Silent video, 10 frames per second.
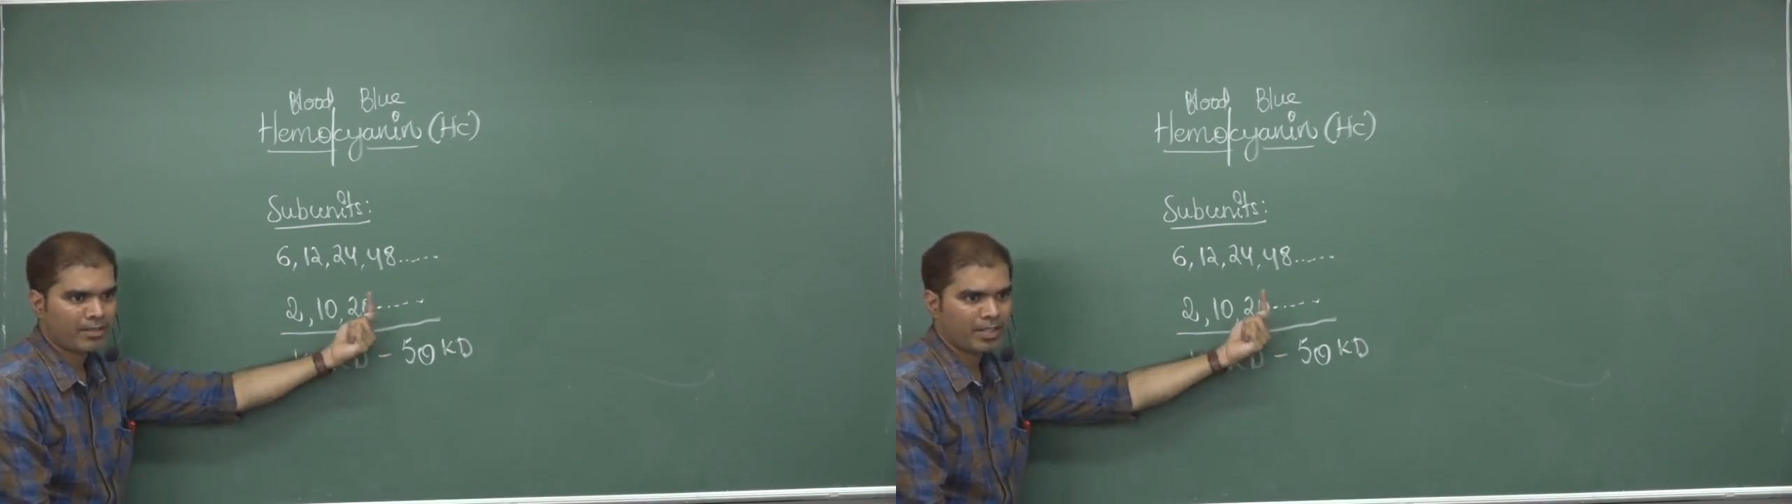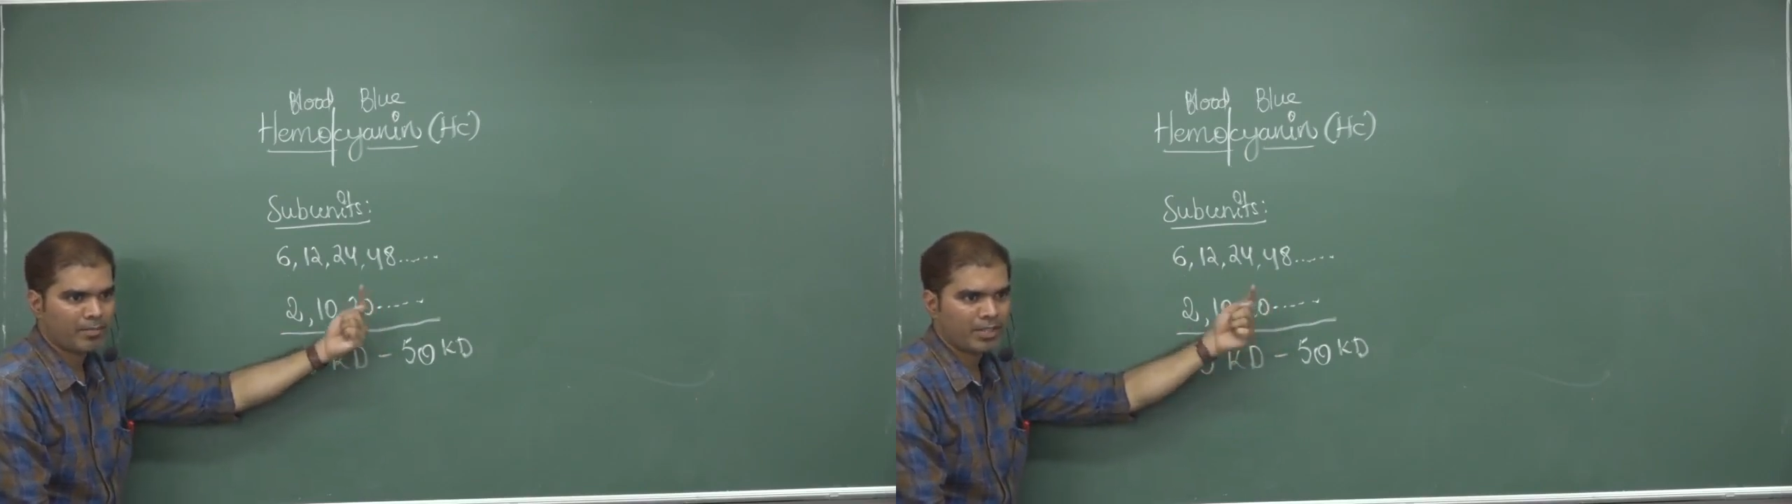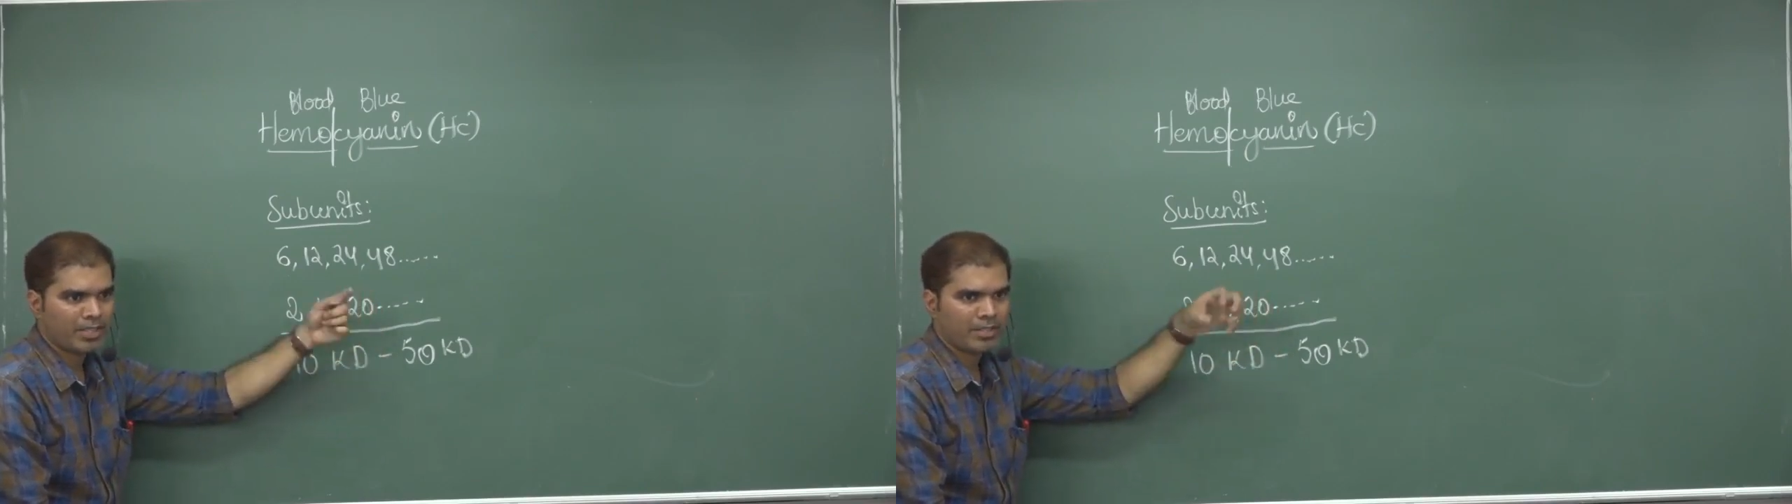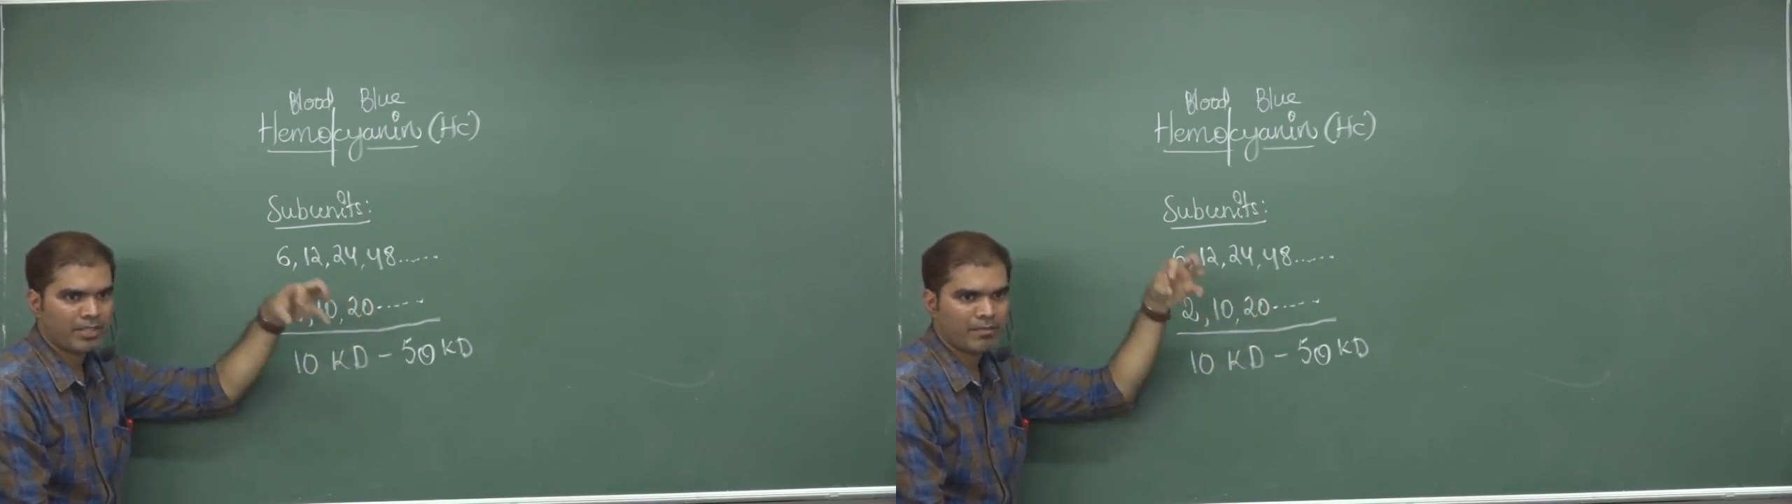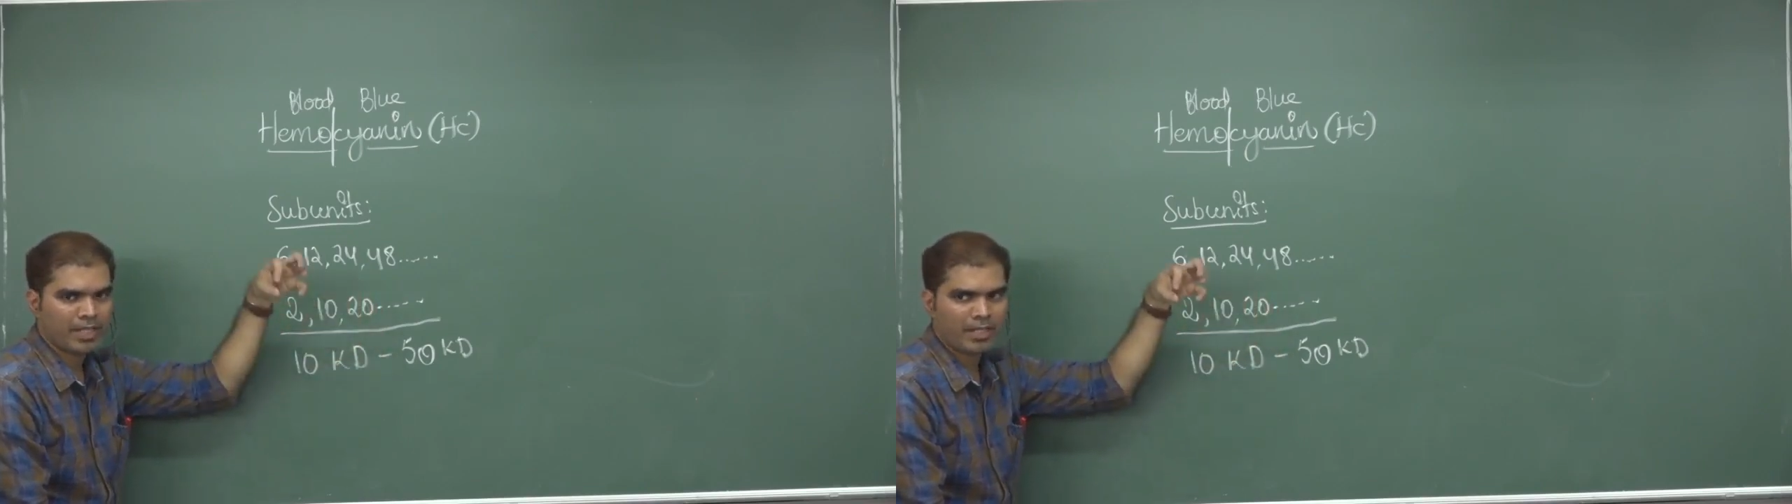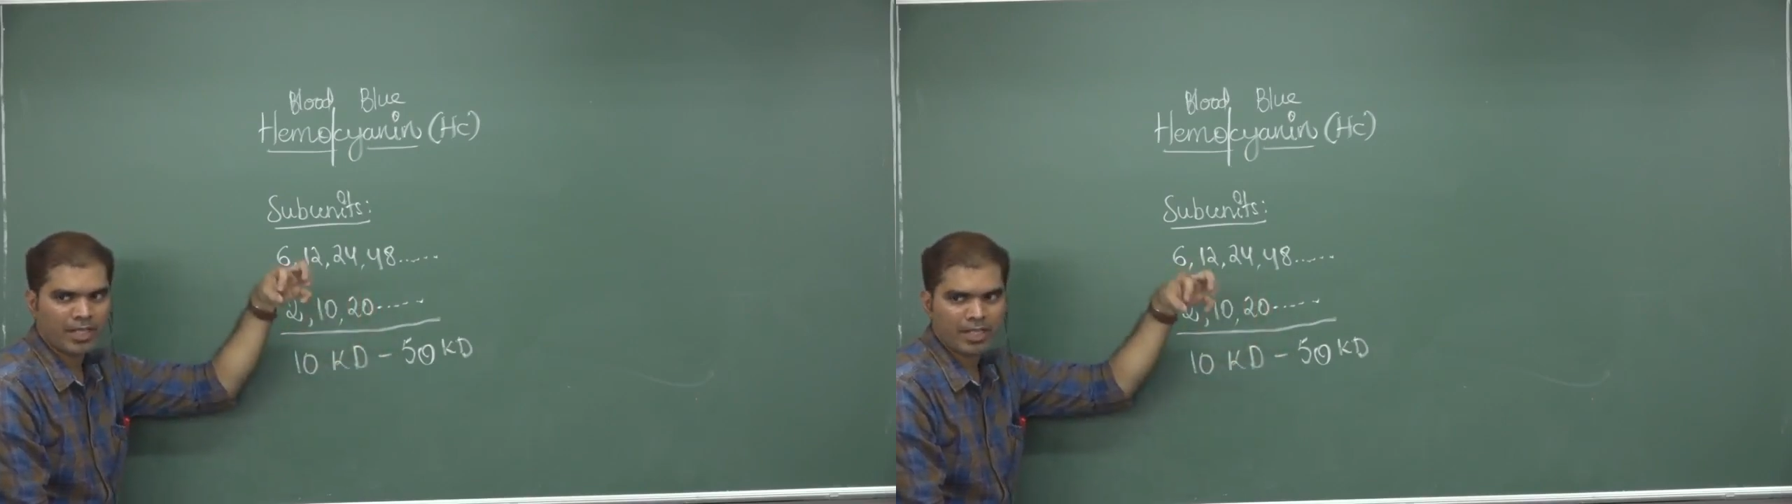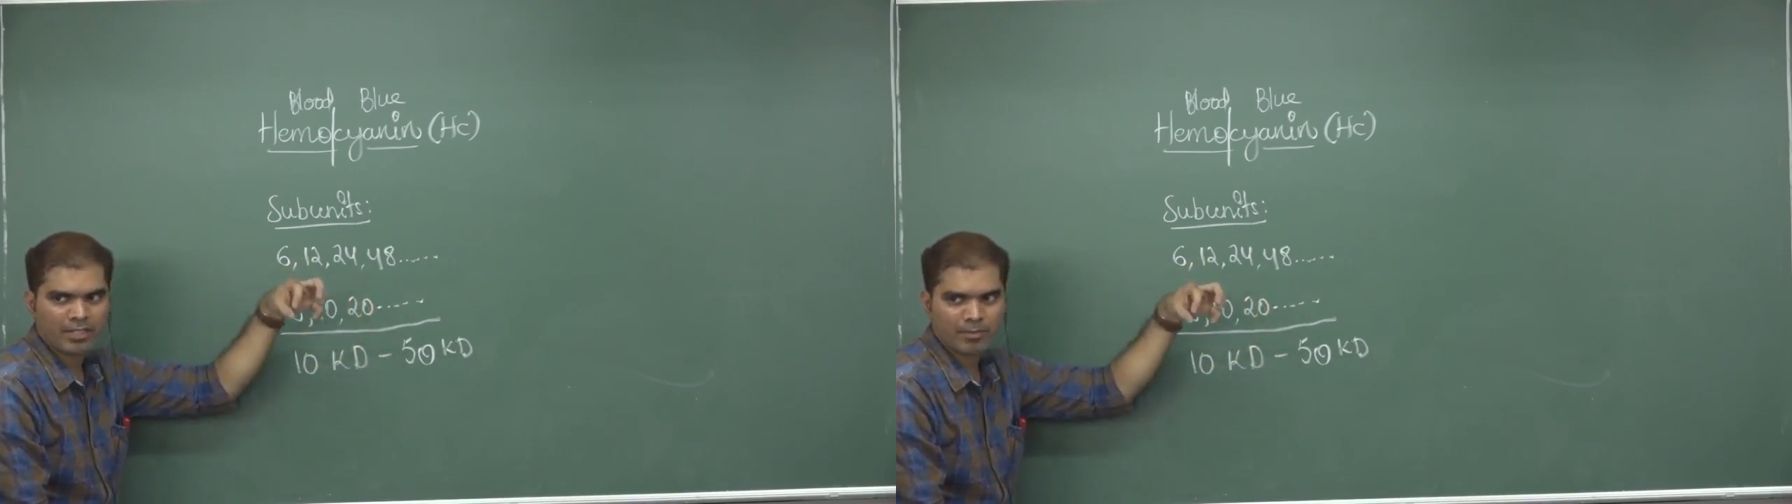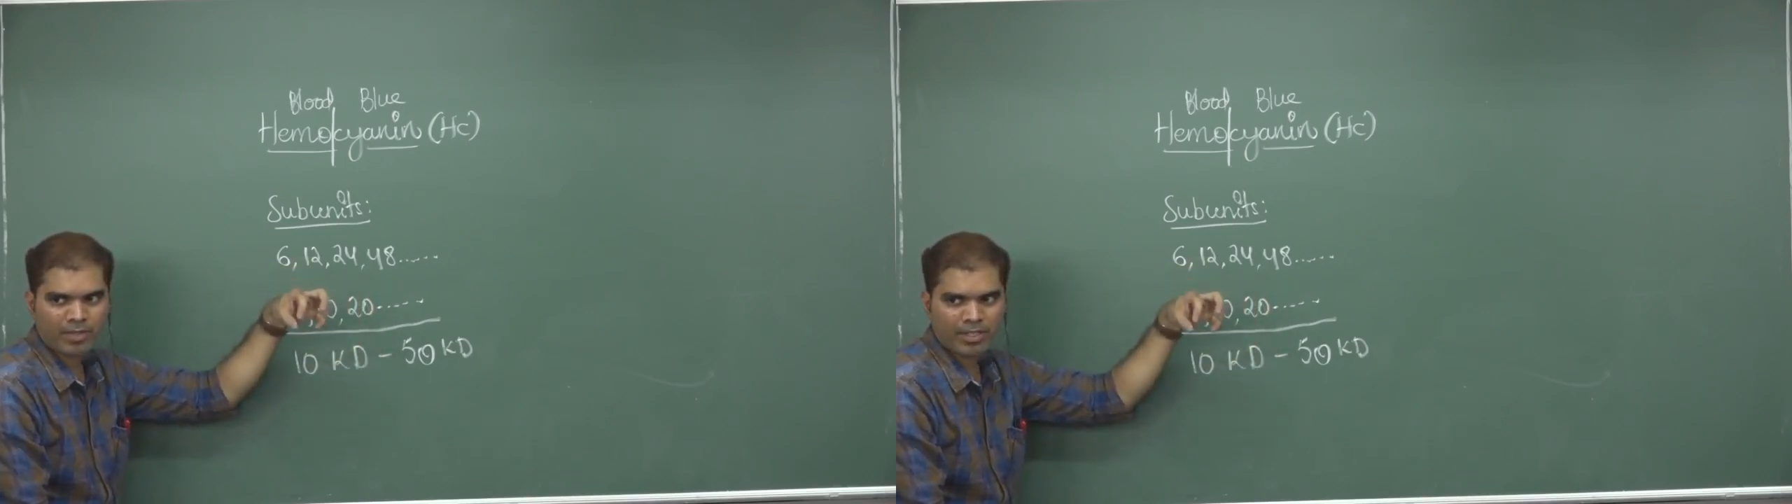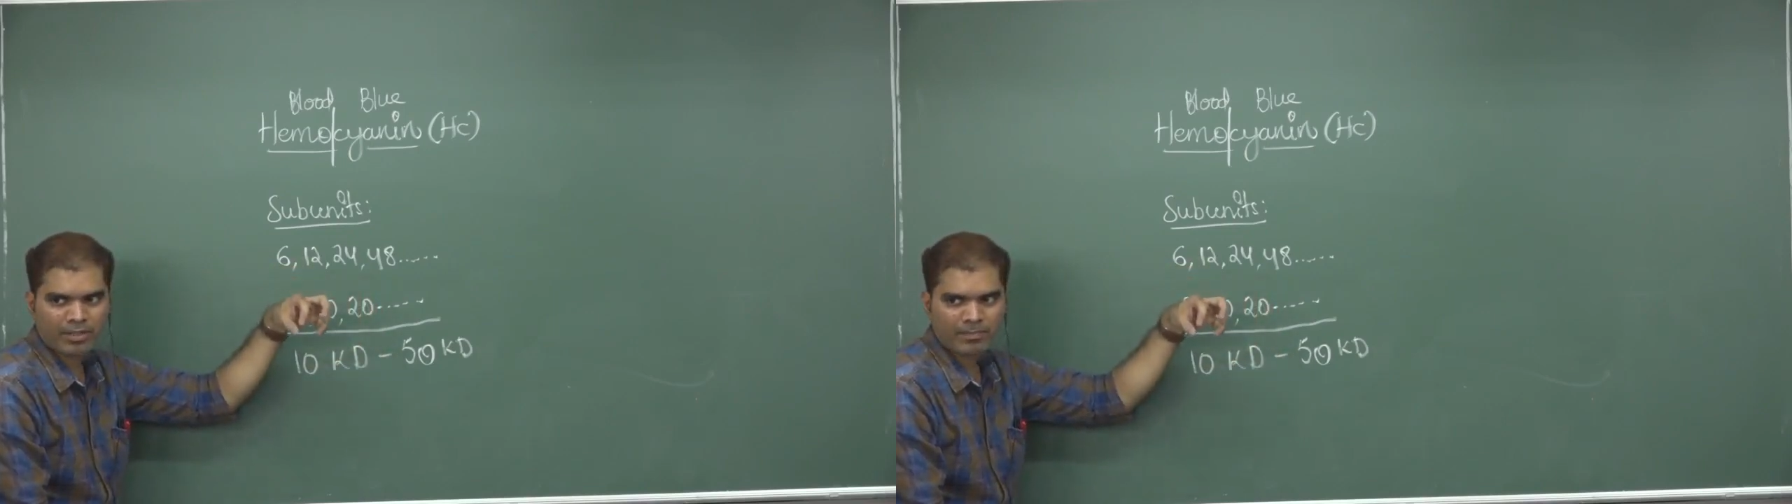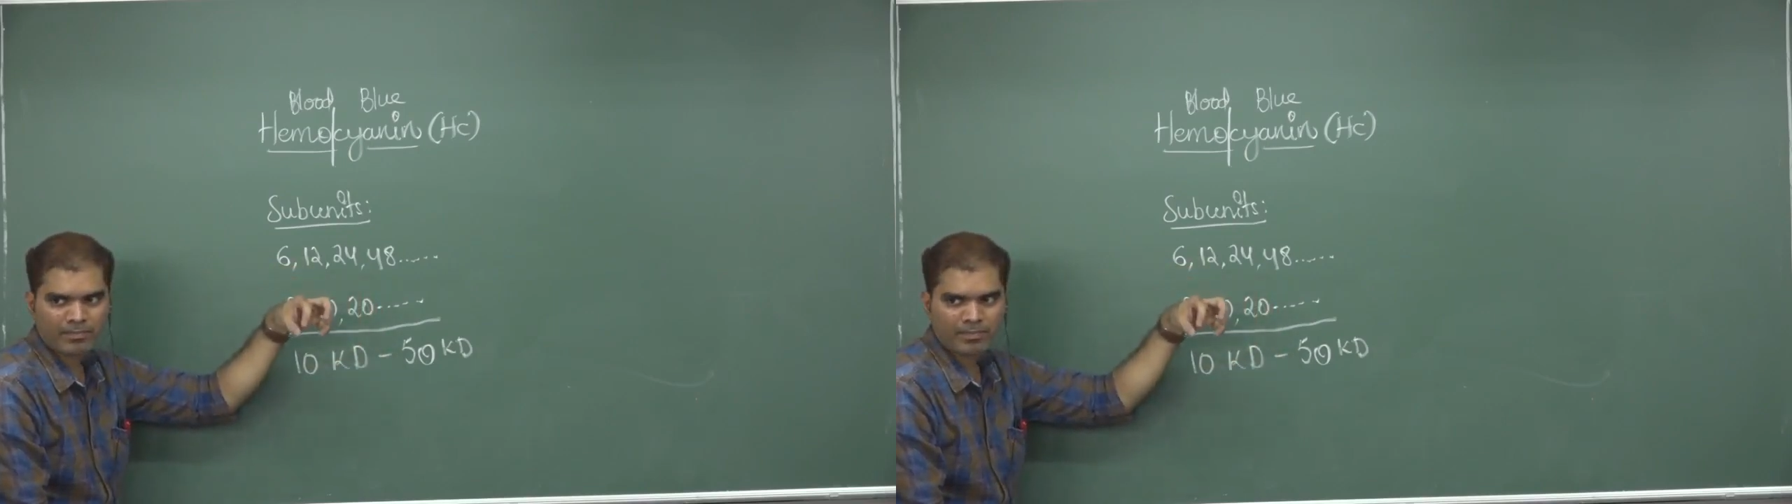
It means it is a very large protein.